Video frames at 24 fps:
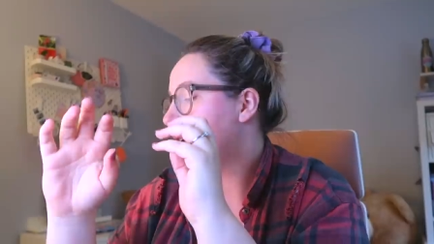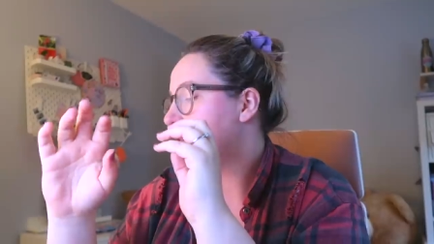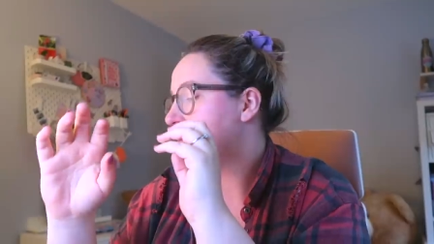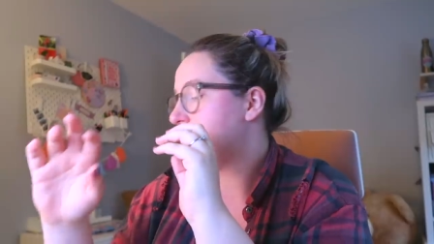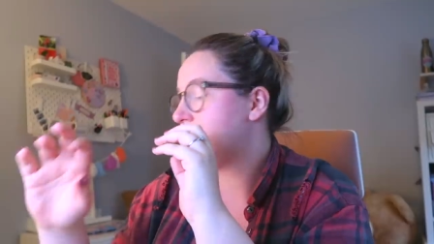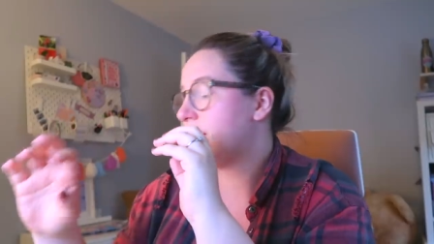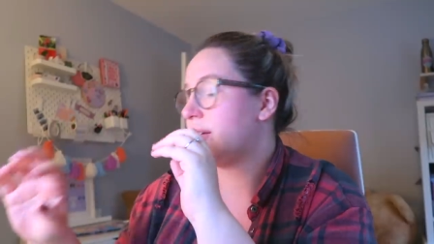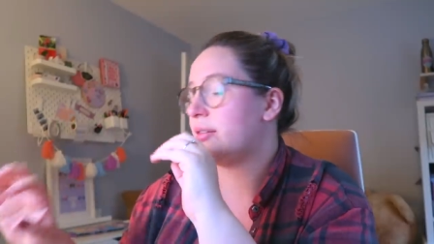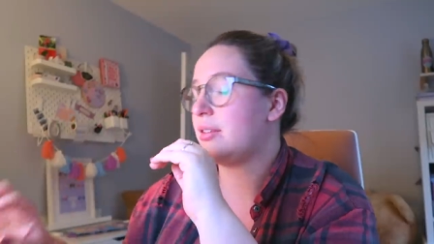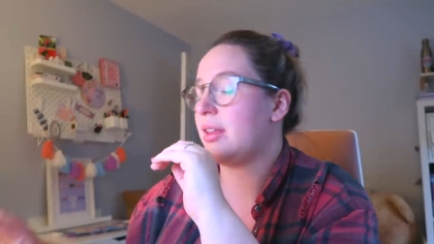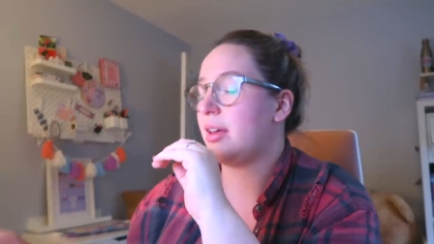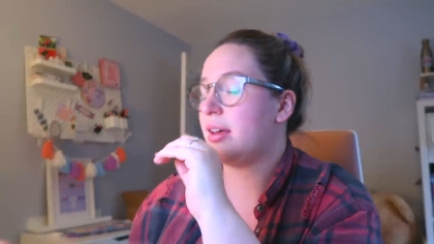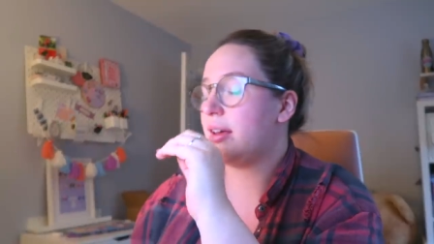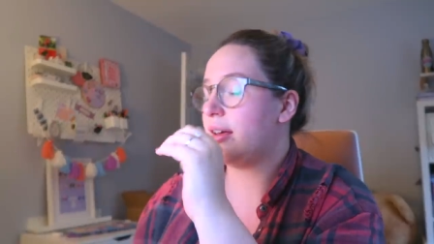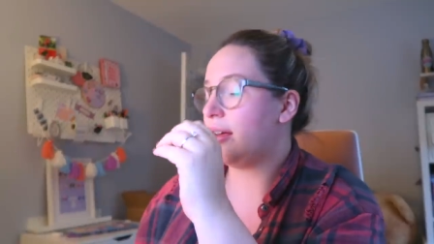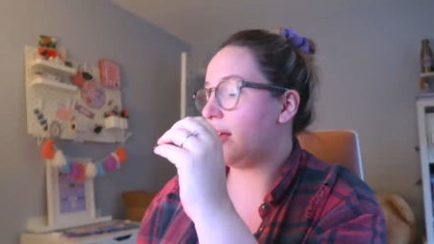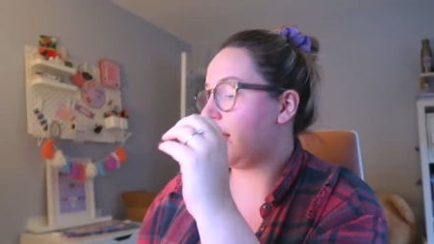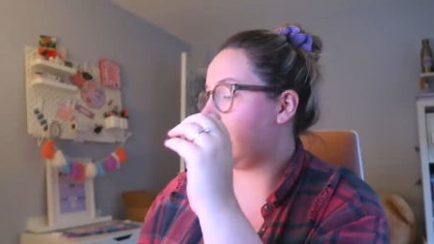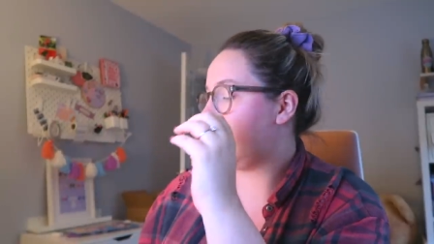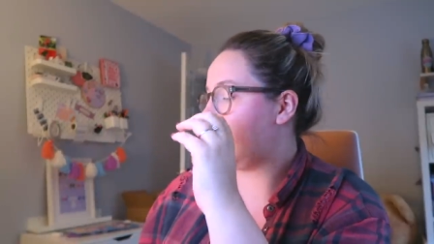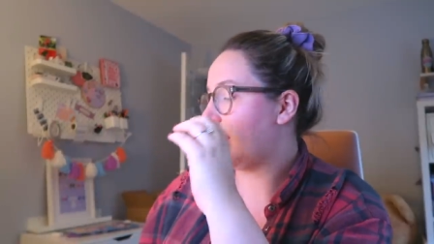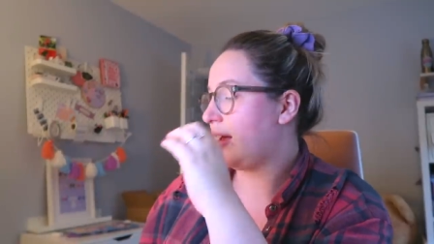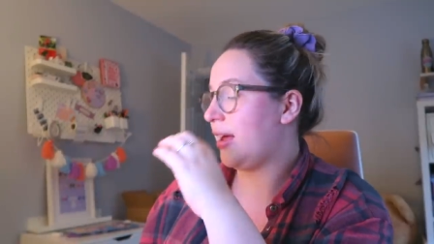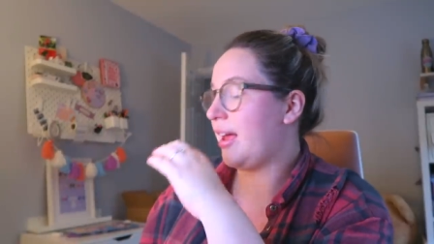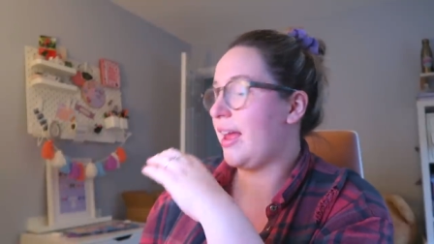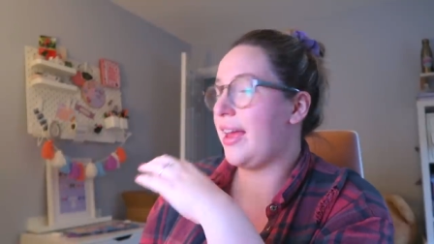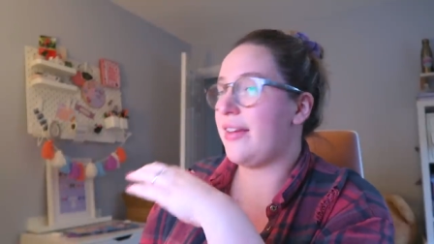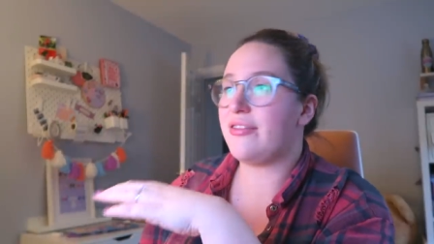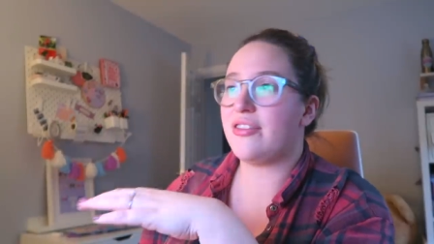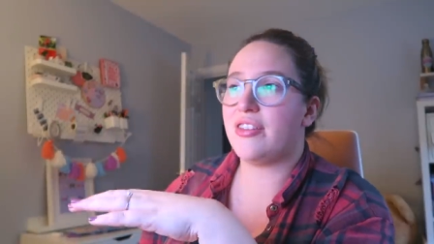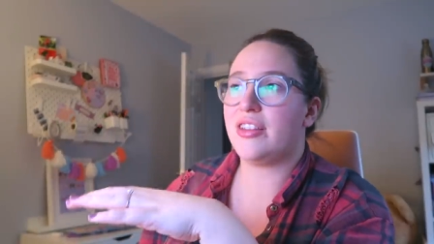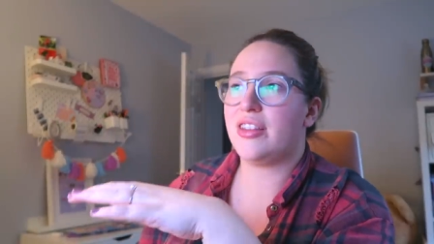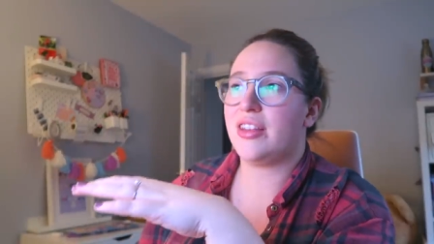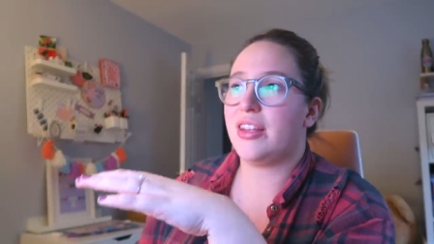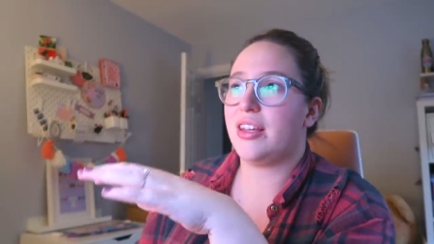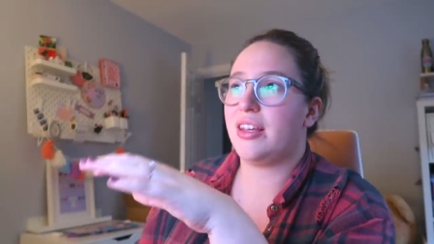so that
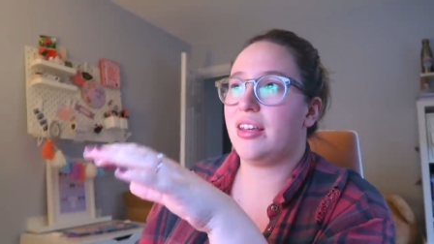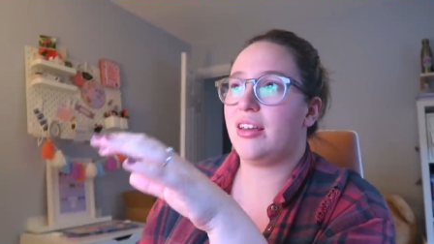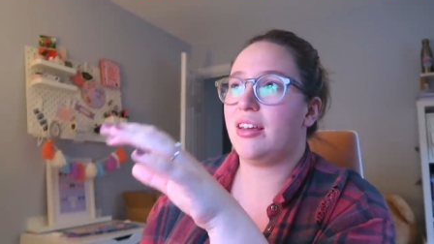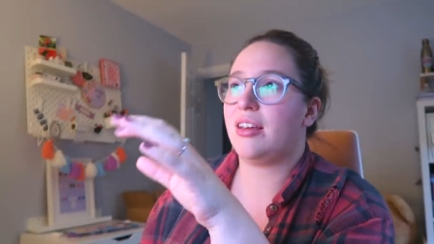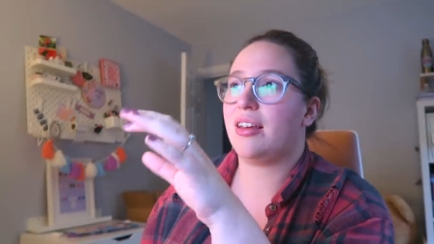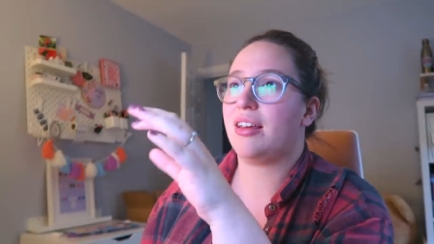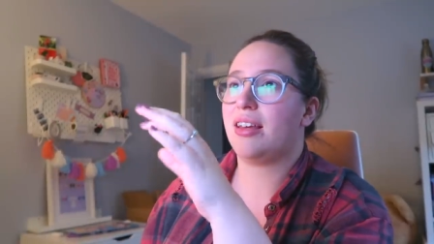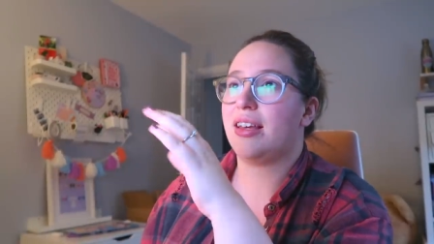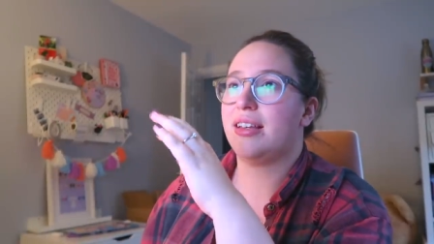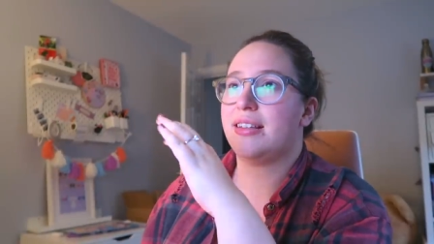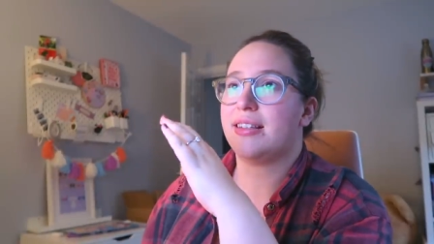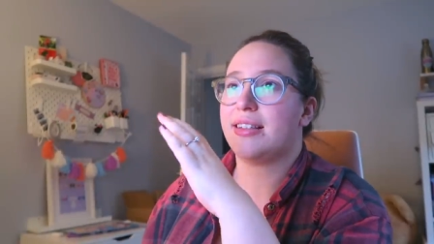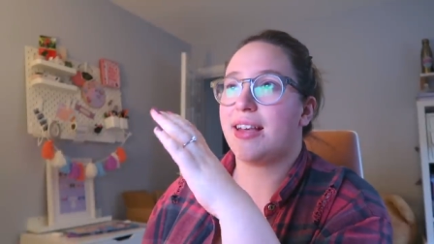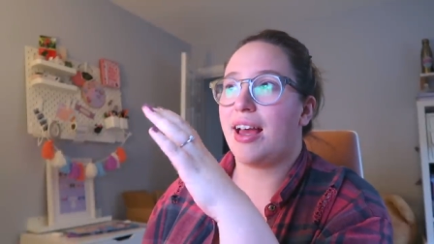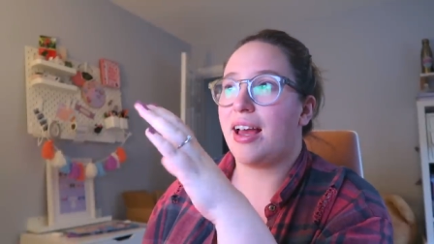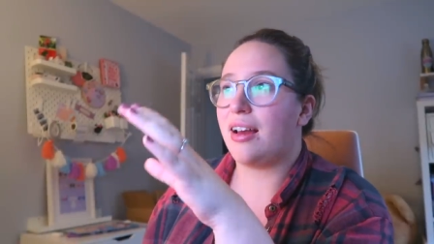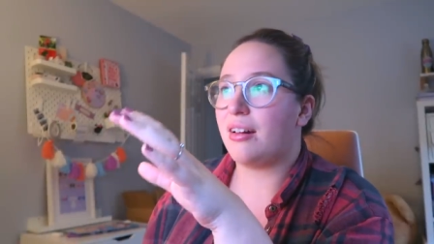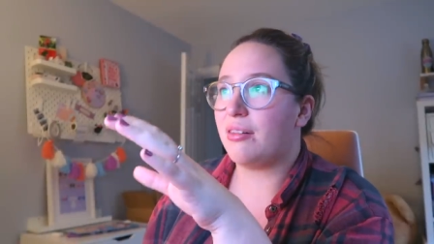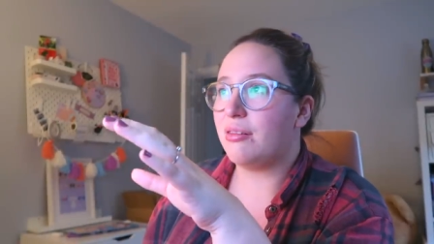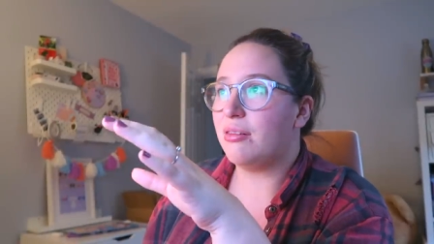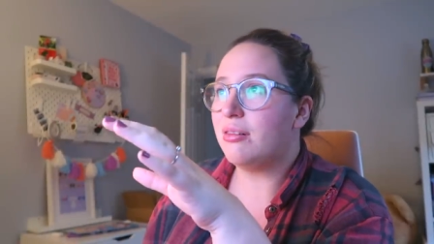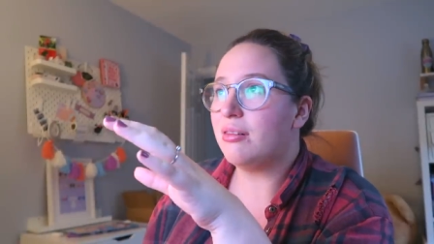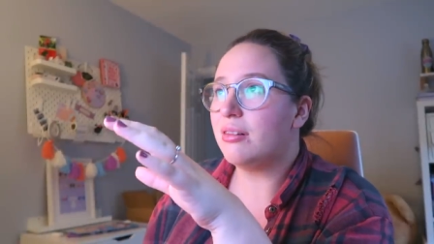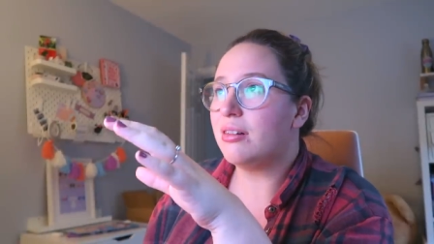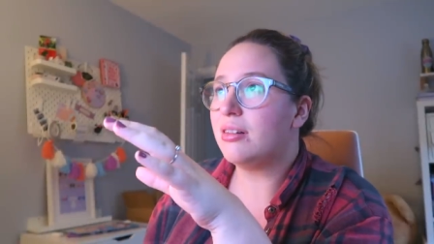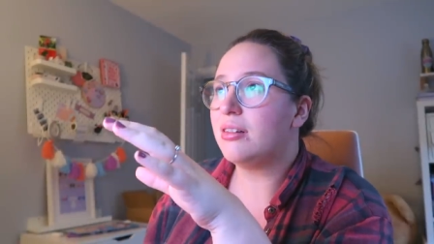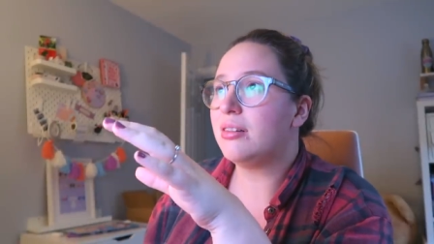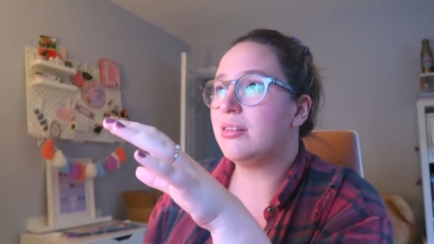everything is out